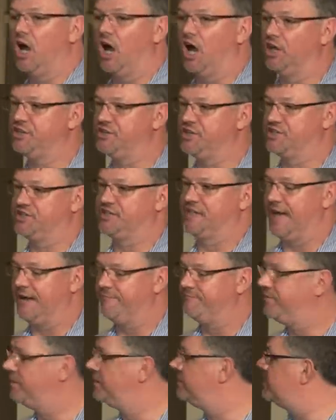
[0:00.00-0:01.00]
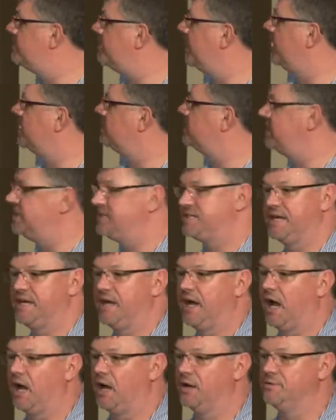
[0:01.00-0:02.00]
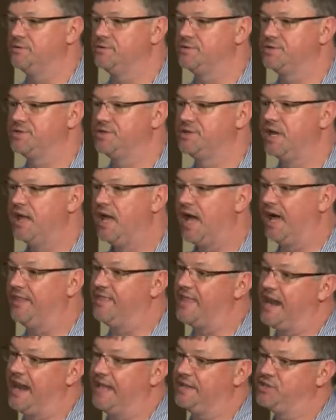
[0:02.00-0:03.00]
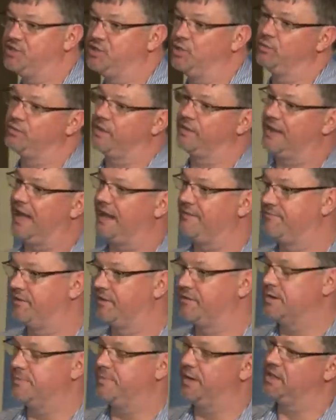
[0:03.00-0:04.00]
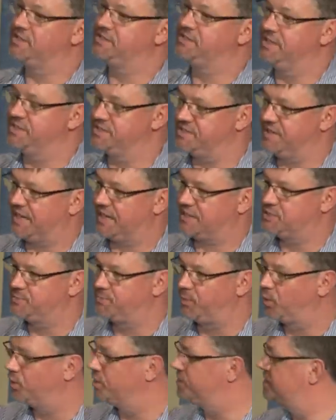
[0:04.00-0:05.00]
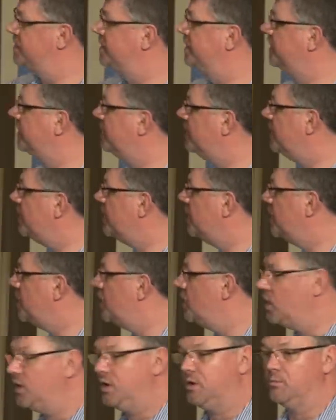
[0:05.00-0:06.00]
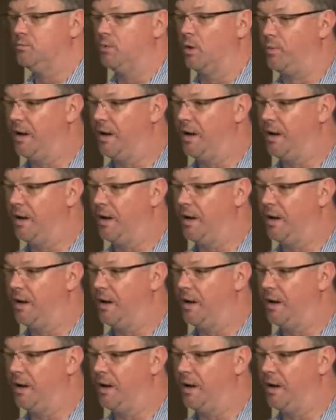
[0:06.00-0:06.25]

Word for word: understand vulnerabilities in a host and then ensure that that vulnerability isn't exploited. Well,